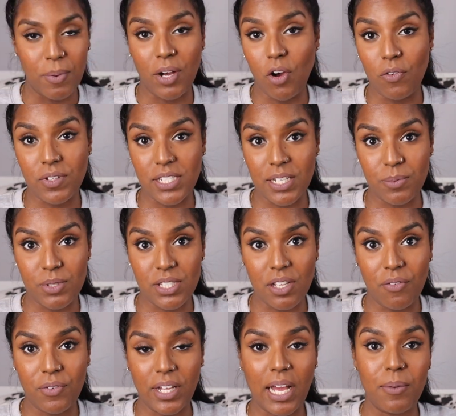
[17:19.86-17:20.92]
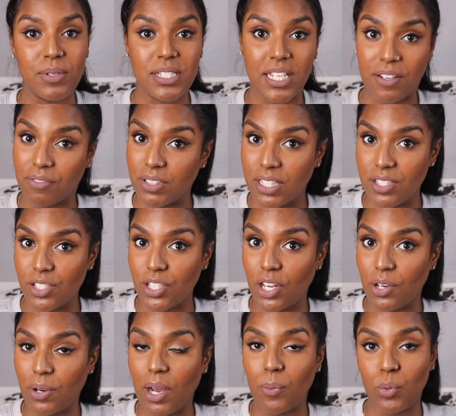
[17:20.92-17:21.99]
but obviously it was something I was gifted,
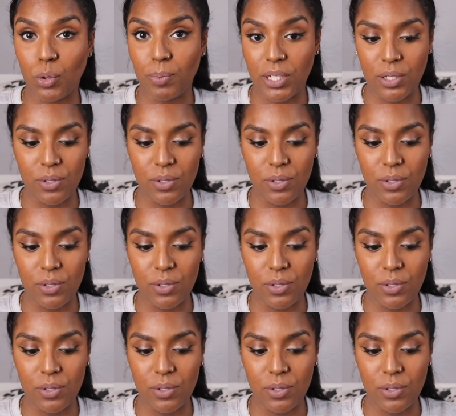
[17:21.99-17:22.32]
so I will be